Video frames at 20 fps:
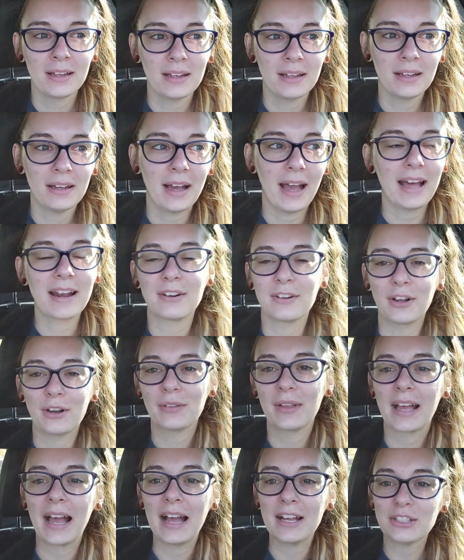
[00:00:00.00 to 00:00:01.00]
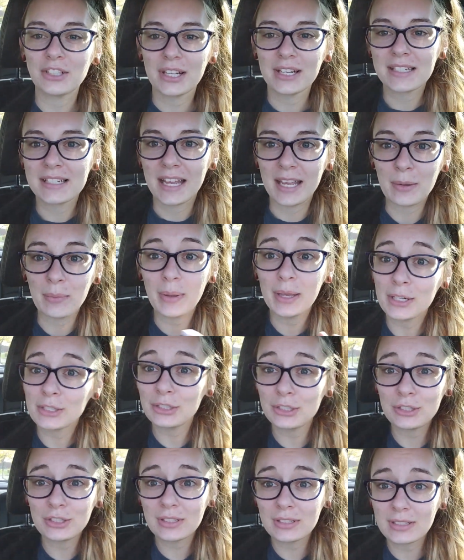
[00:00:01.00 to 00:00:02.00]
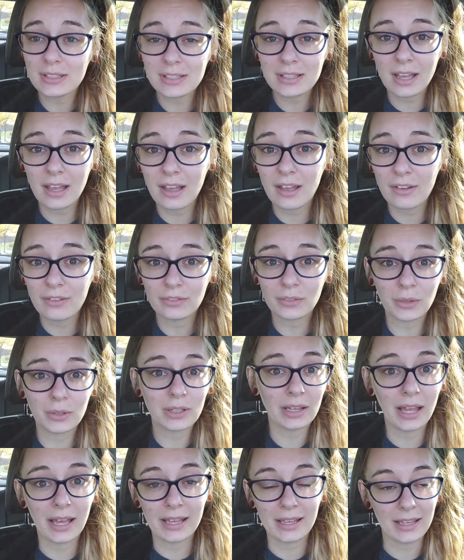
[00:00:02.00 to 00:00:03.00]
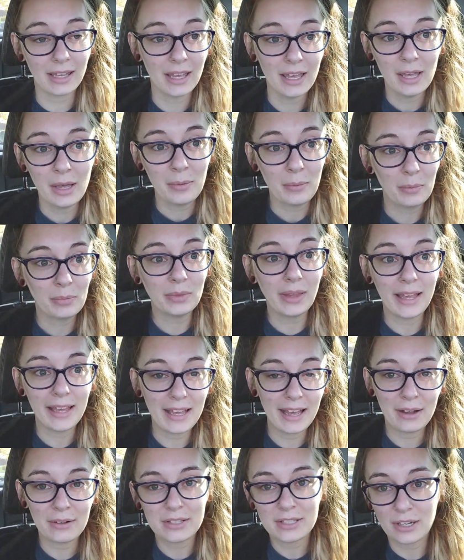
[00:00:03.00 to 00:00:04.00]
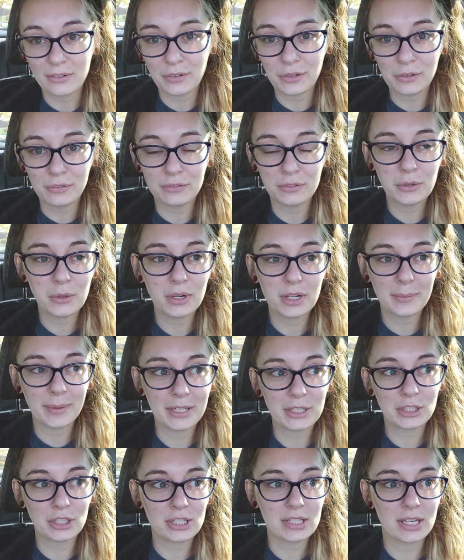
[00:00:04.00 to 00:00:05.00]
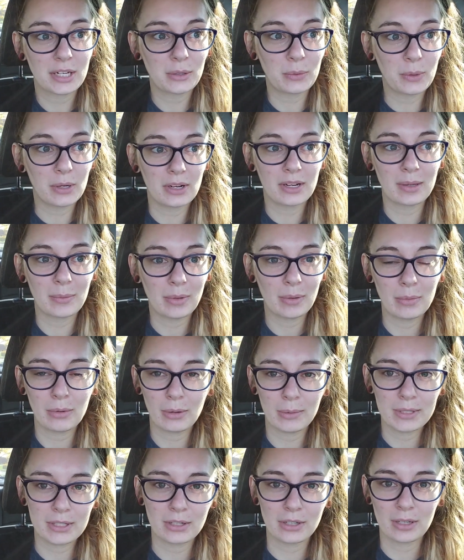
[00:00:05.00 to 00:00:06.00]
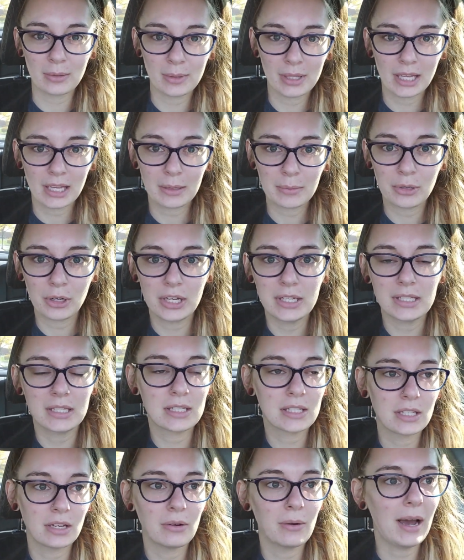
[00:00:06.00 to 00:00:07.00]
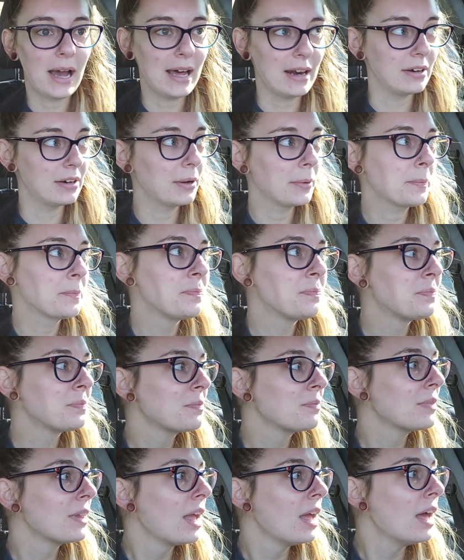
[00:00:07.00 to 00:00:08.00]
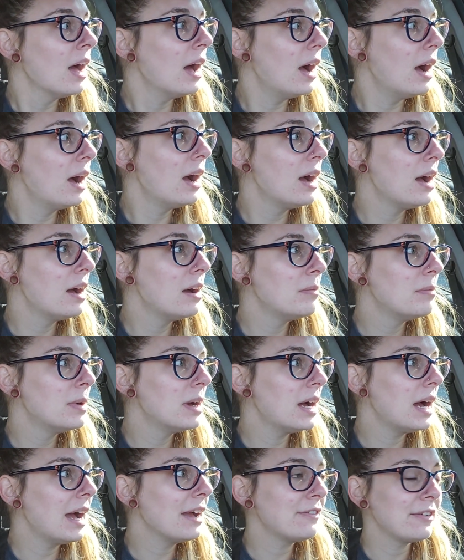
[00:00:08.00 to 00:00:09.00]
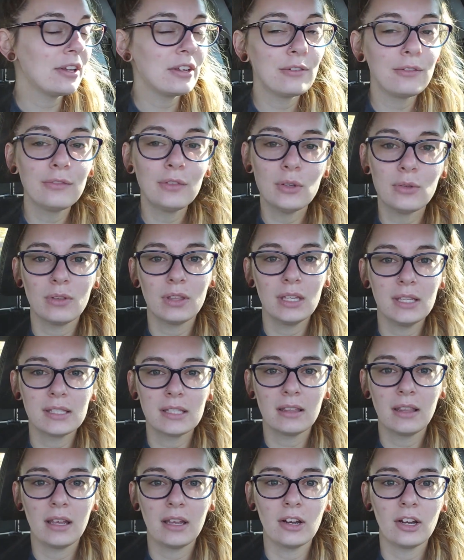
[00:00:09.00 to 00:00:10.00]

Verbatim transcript: I don't know, like I try to take pictures and stuff and like lay out stuff on the floor to make sure it's gonna work and people look at me like I'm crazy. So I don't know. Um, I found a few things in there.